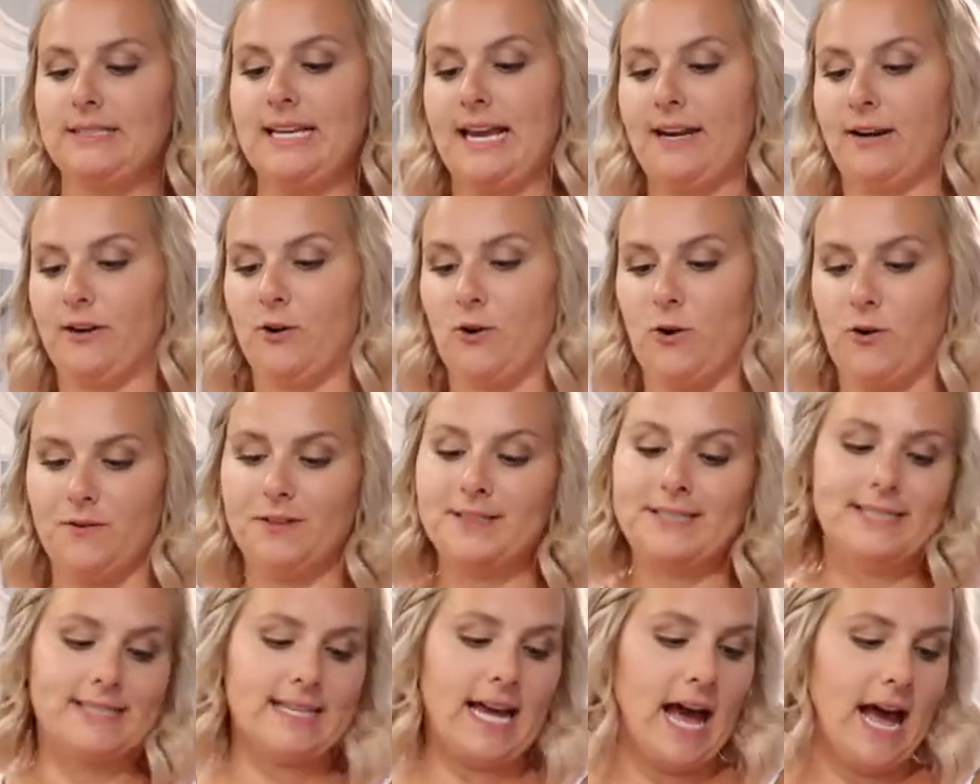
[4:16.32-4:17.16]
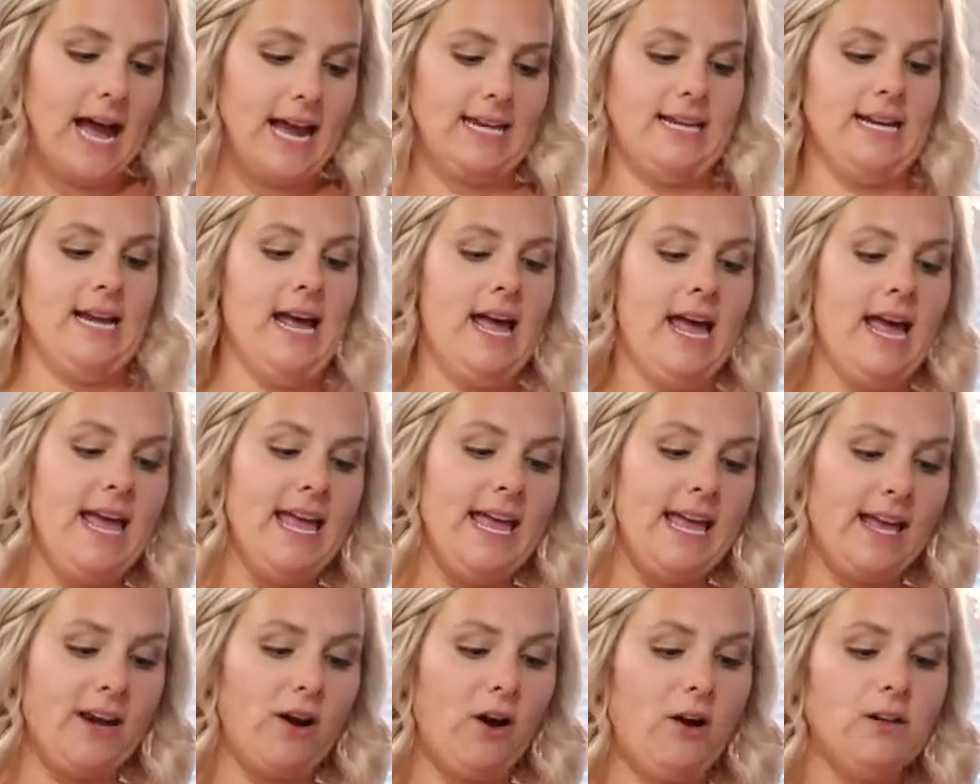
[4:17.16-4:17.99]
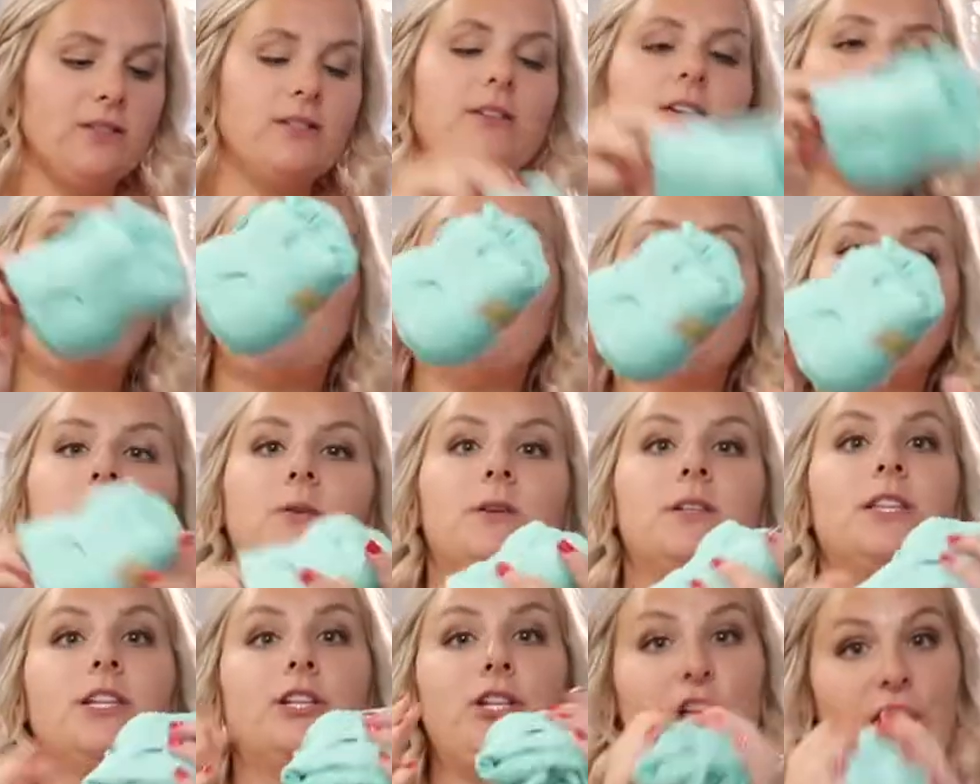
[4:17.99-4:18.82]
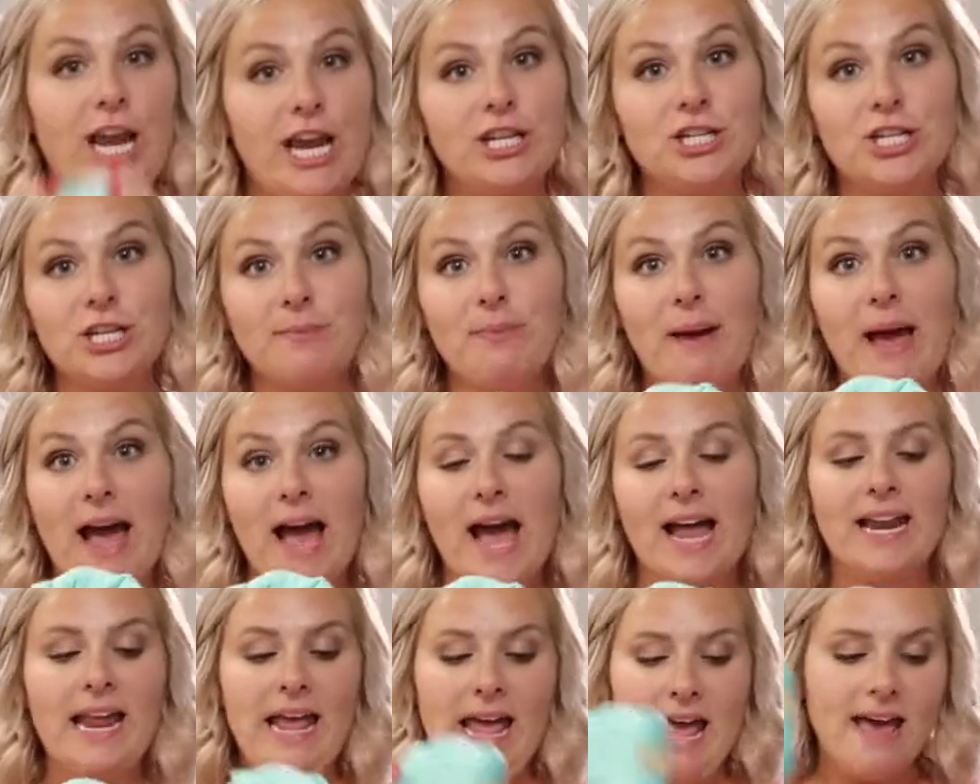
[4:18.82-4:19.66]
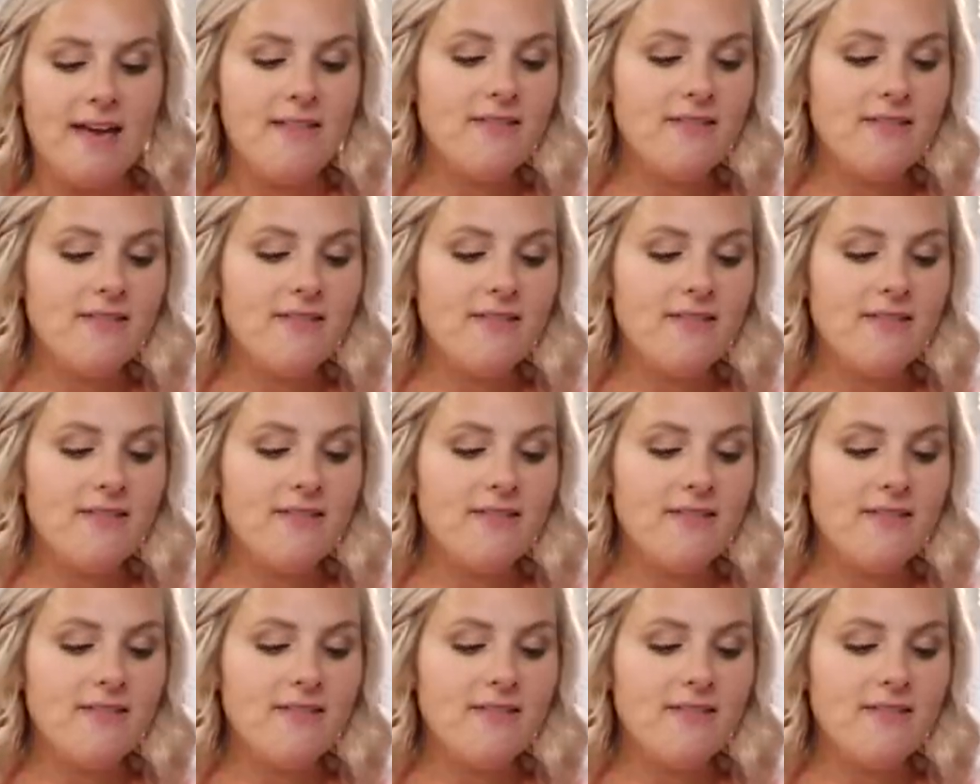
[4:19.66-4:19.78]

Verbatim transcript: container on the side. It also comes with a changing pad